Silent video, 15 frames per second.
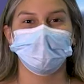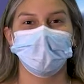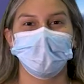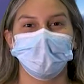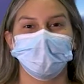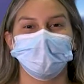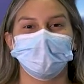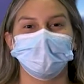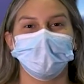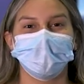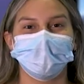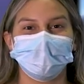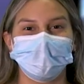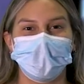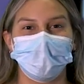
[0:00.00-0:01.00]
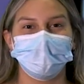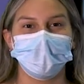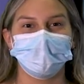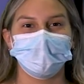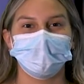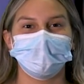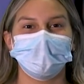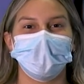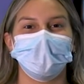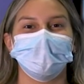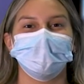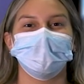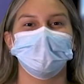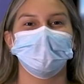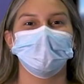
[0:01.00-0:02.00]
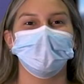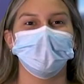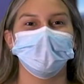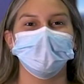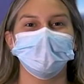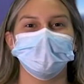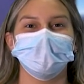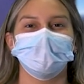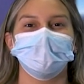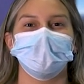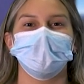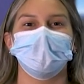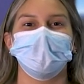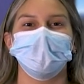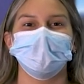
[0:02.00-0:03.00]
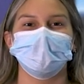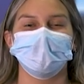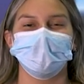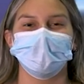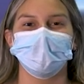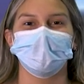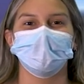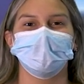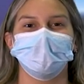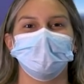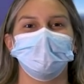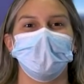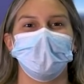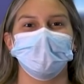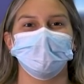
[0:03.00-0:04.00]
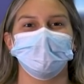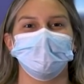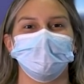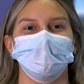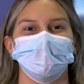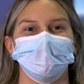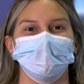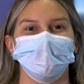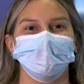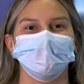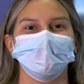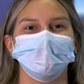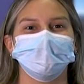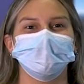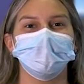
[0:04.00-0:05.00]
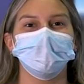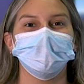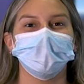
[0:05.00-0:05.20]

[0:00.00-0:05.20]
Thank you to all the staff members who sent us their photos. It's been great seeing those these past few weeks.